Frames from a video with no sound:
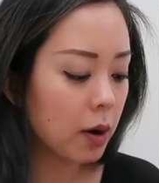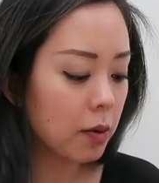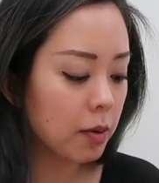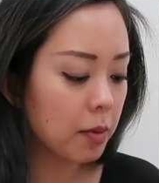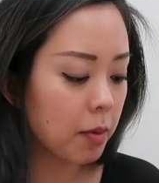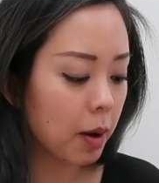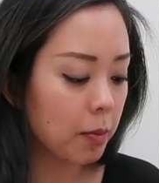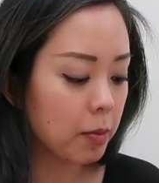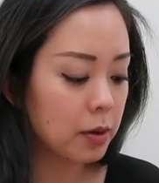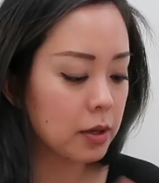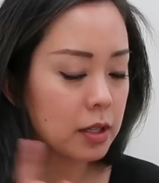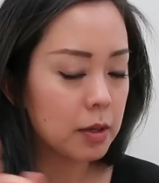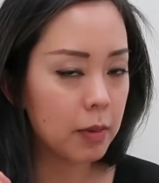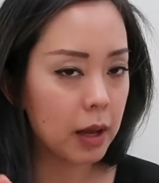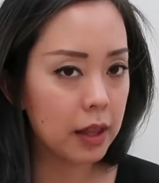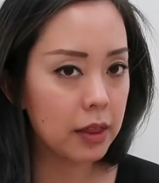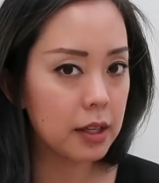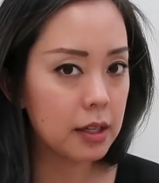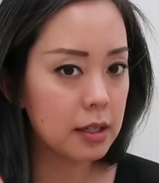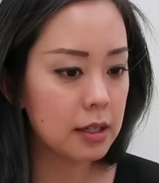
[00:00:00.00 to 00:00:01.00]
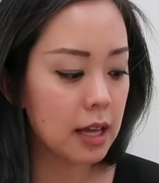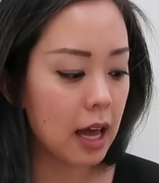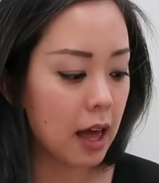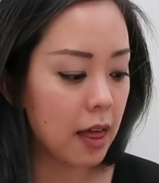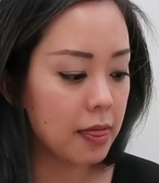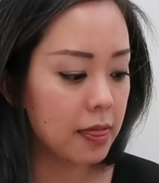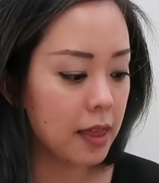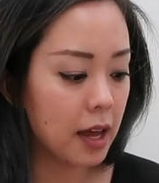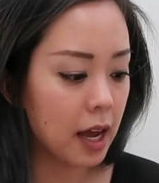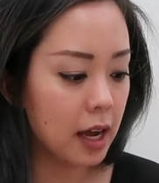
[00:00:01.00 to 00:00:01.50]
I remember Samantha
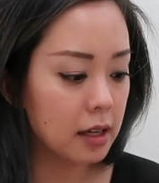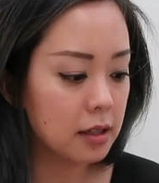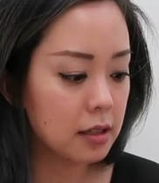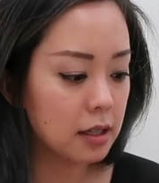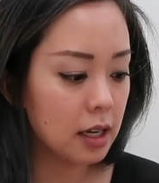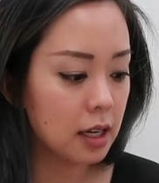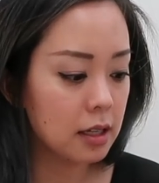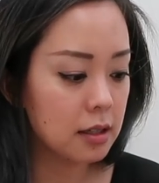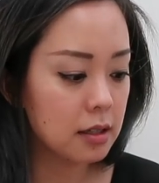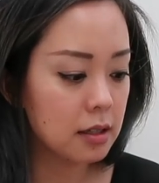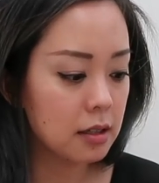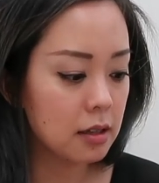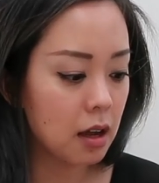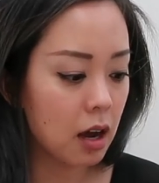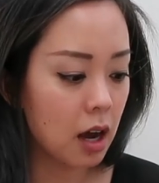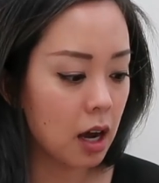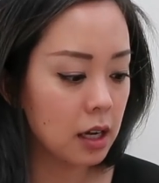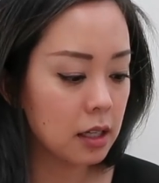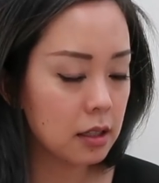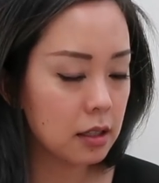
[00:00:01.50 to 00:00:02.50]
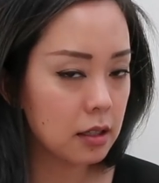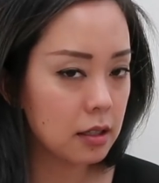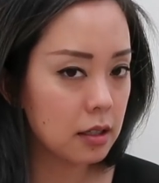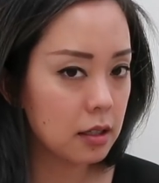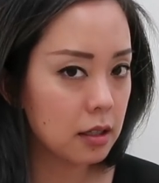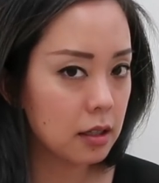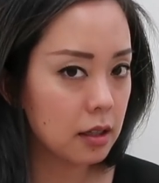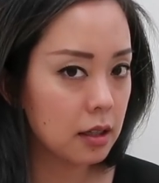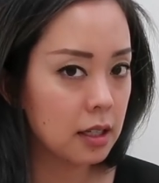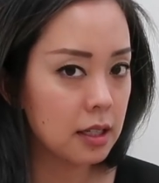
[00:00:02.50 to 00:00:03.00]
said that it's not
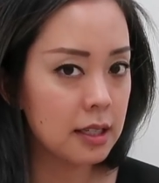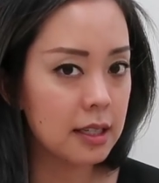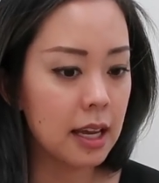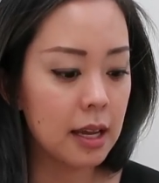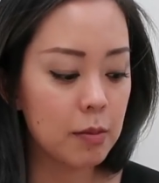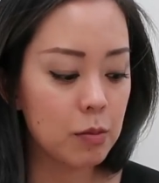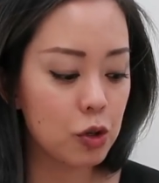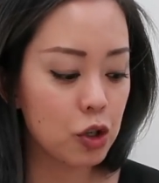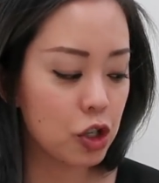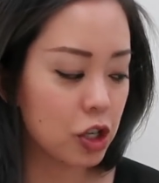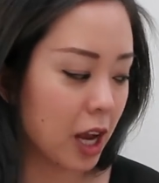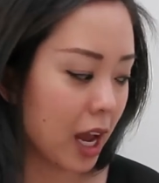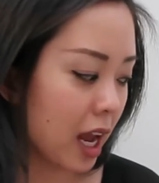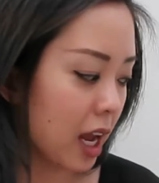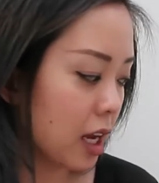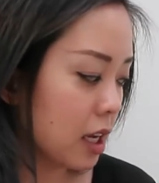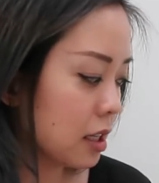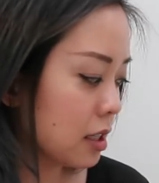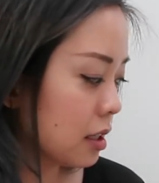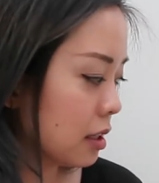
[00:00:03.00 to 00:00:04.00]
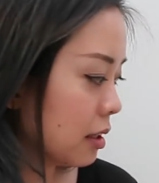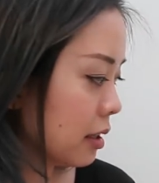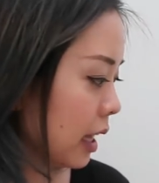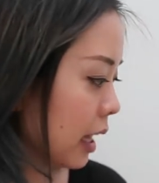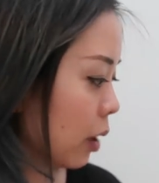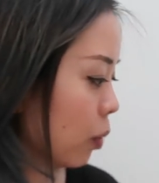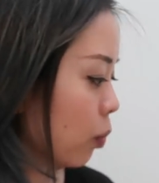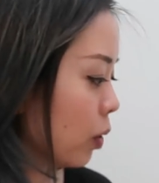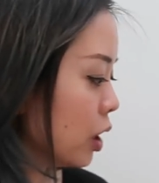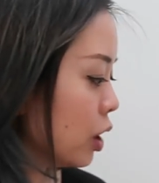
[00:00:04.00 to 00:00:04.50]
the same shade.
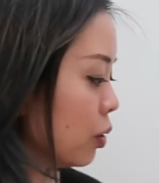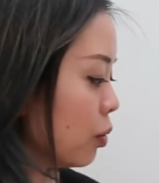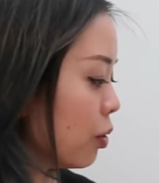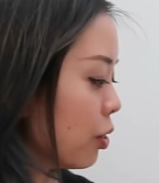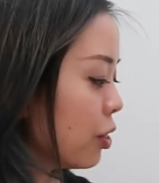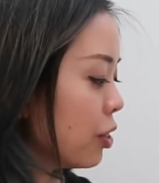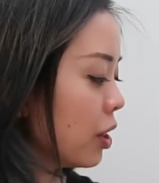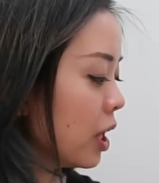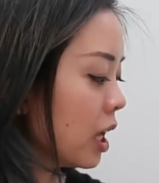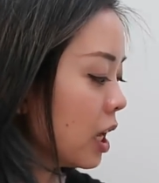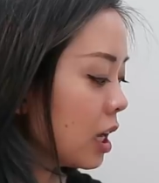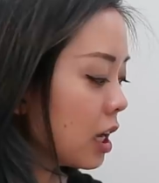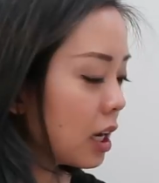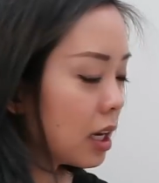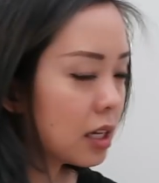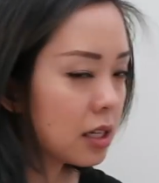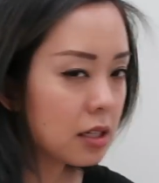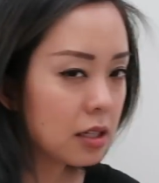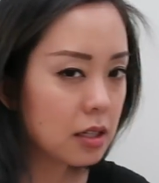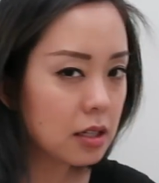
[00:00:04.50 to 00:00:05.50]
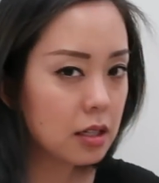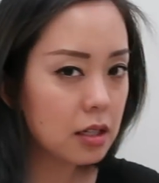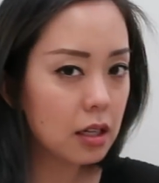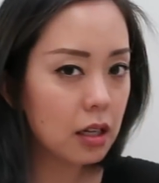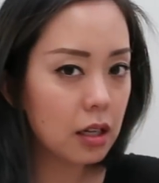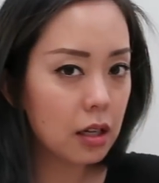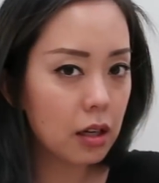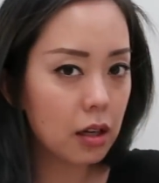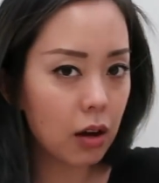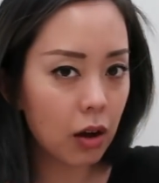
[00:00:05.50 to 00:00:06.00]
Like what you think is
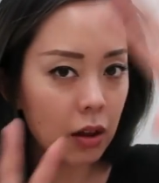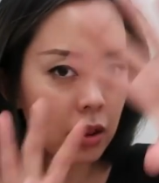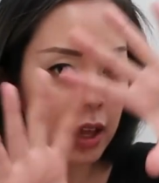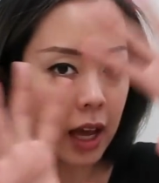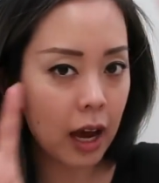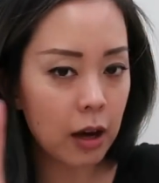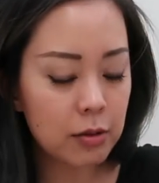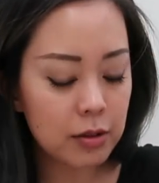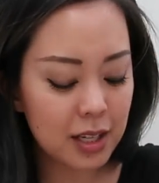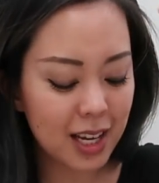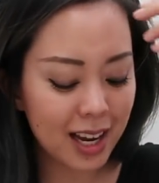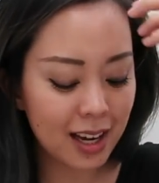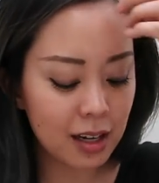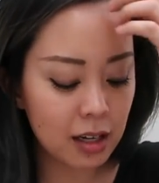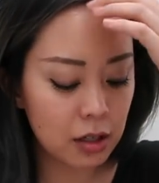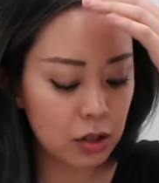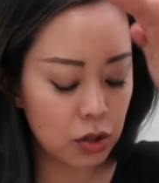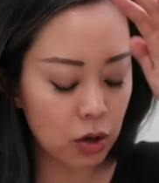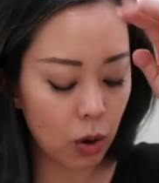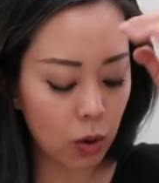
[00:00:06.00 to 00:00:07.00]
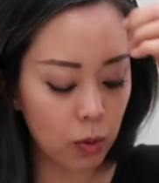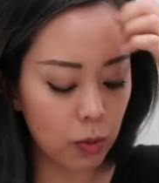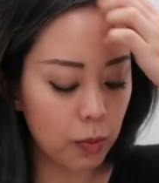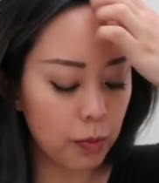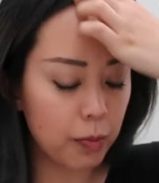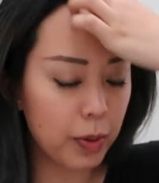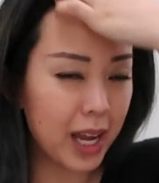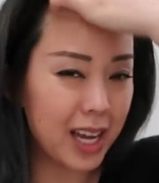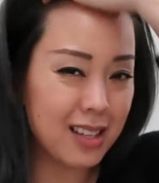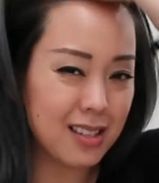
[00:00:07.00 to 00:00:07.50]
on the outside,
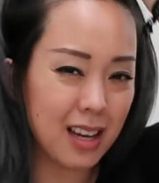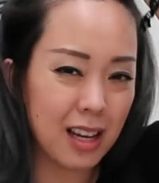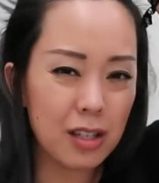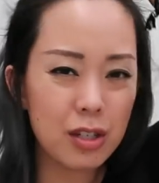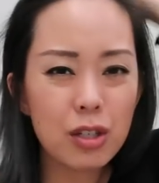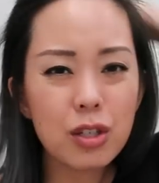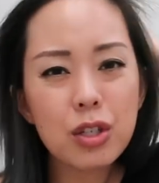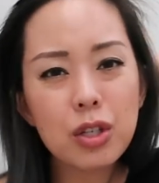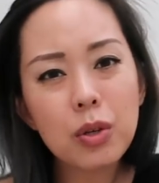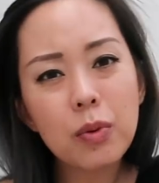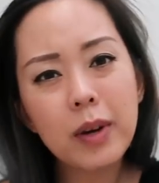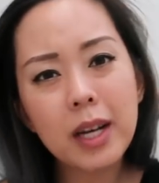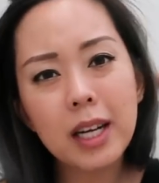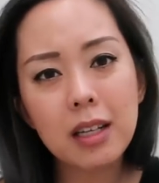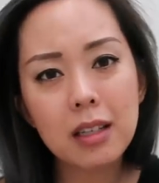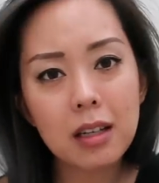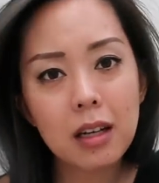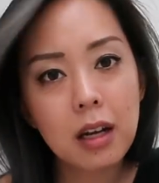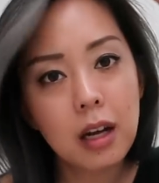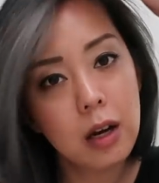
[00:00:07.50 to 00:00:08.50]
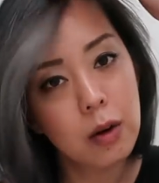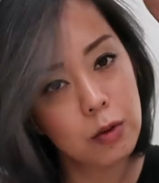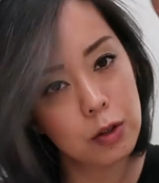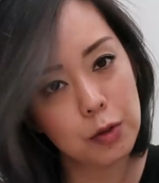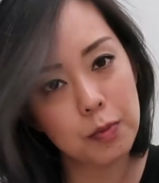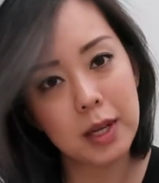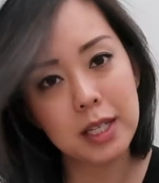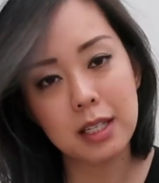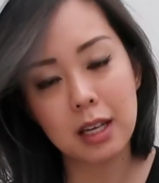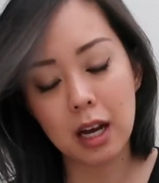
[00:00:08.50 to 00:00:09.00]
don't pay attention to it,
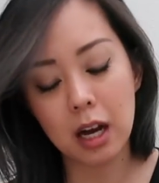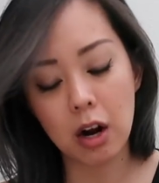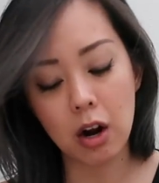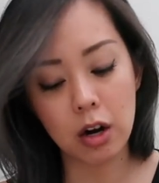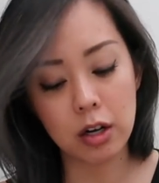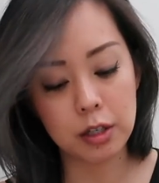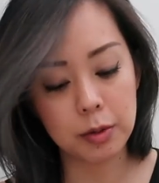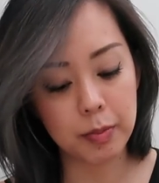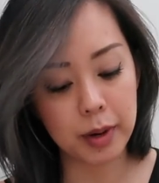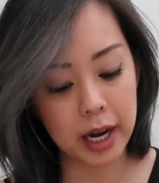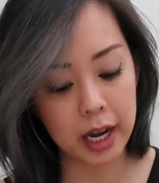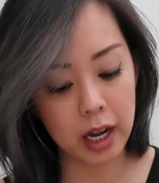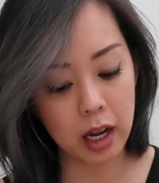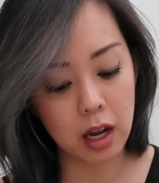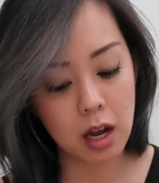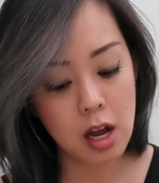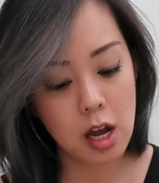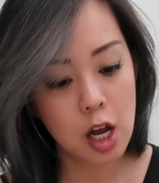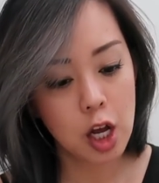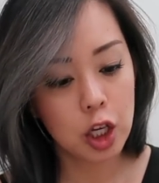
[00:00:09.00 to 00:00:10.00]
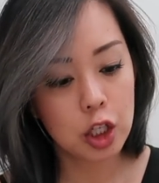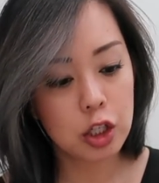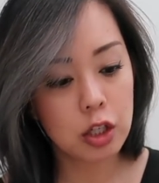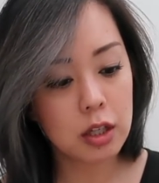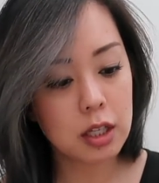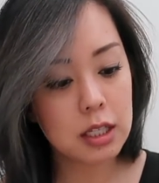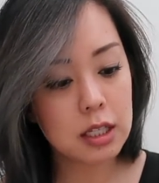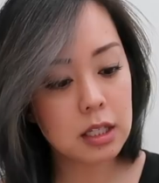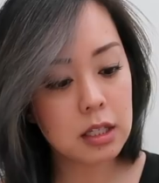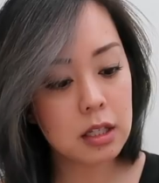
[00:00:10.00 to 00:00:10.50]
which makes it kind of hard to buy. So
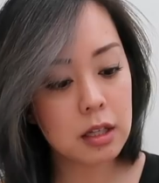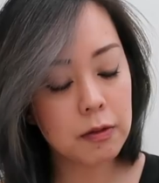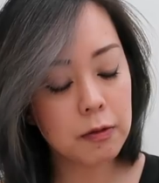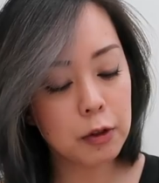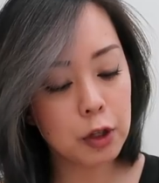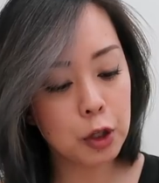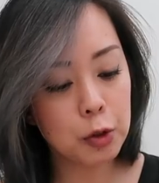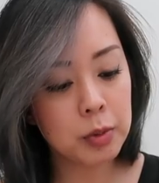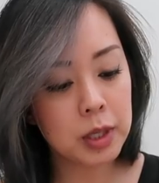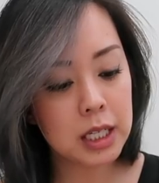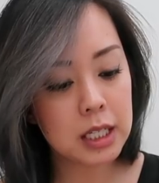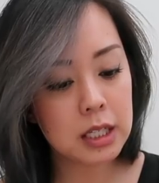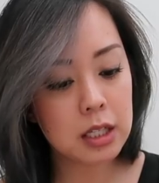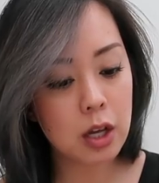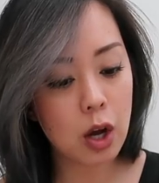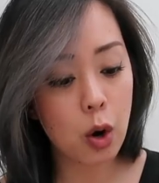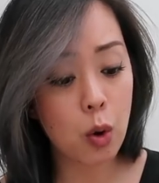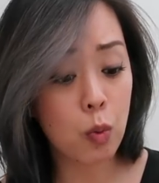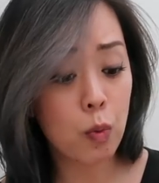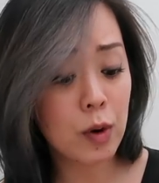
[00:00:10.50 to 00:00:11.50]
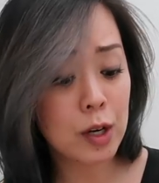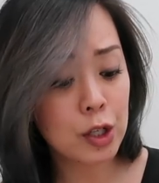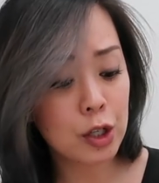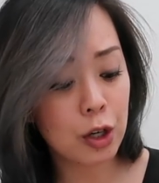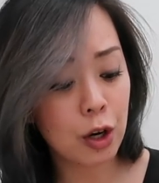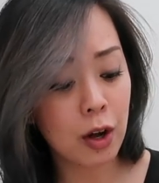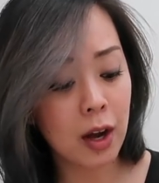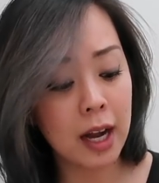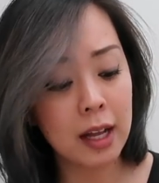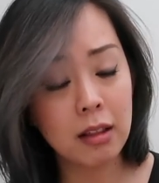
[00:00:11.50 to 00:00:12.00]
this is the Voluminous
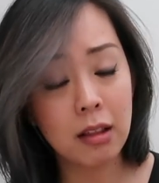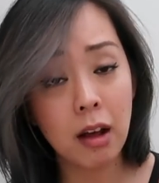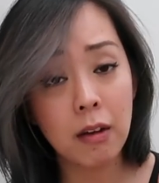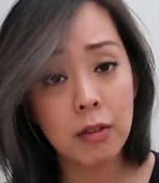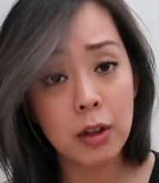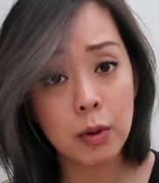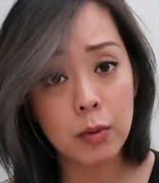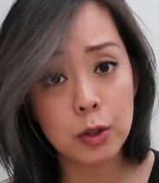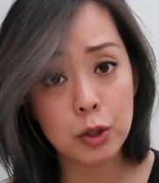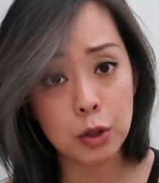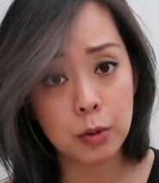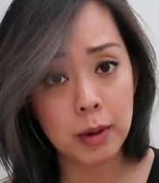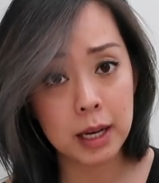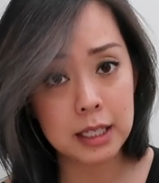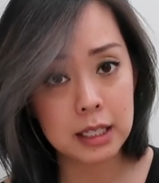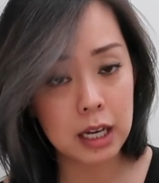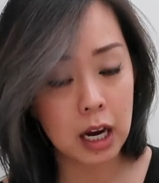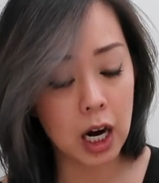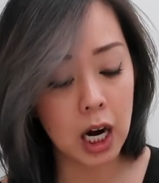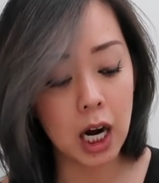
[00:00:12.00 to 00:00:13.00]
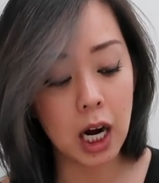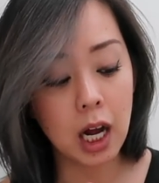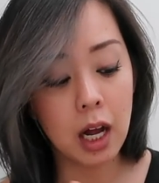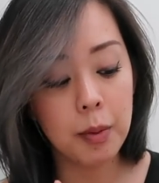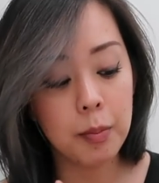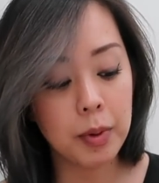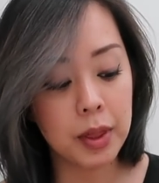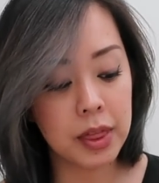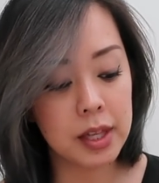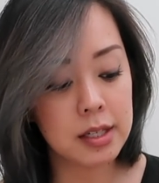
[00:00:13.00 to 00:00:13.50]
Original. I love the original
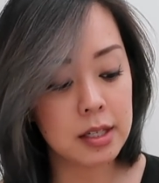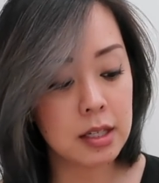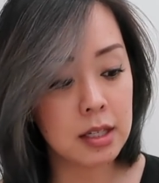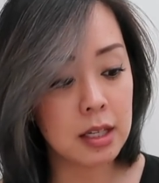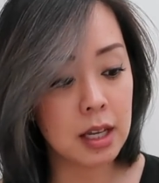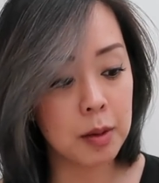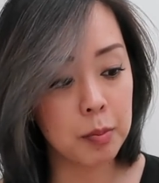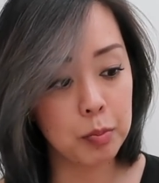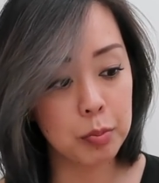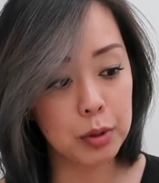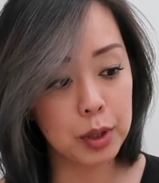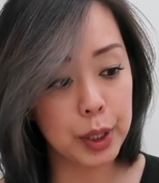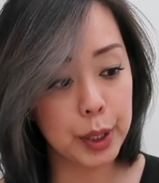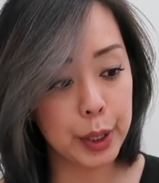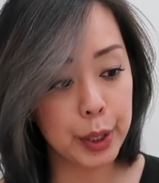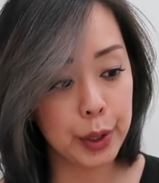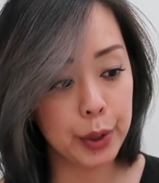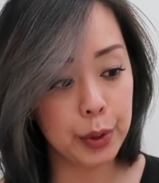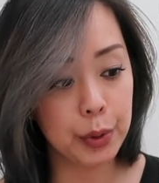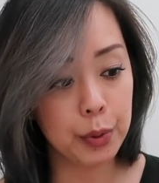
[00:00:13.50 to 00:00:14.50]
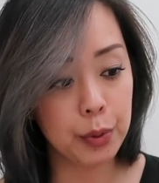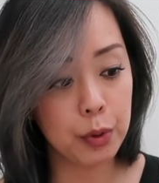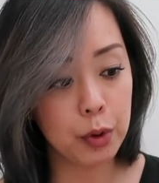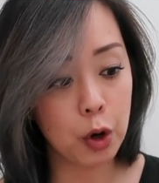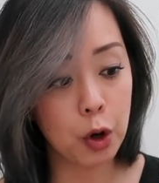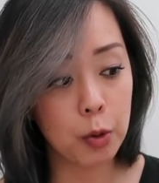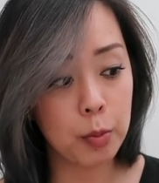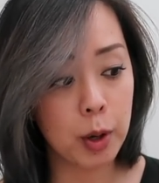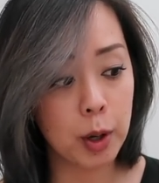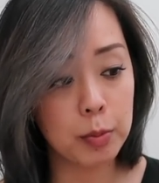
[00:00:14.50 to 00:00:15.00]
mascara, but this is in blue,
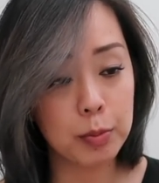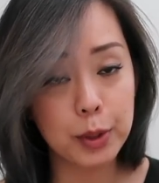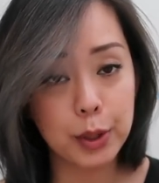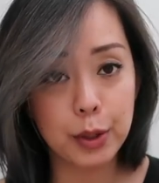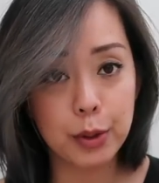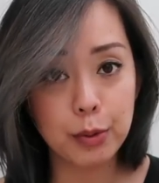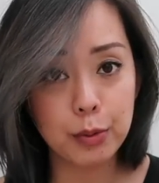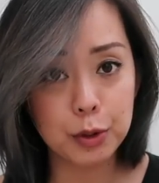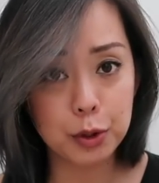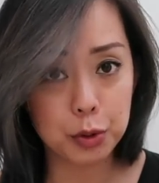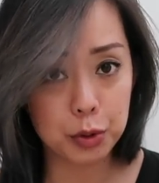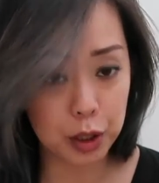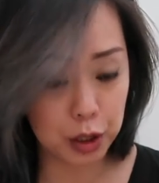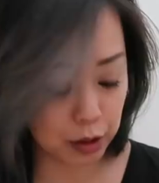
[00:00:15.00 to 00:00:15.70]
cobalt blue, which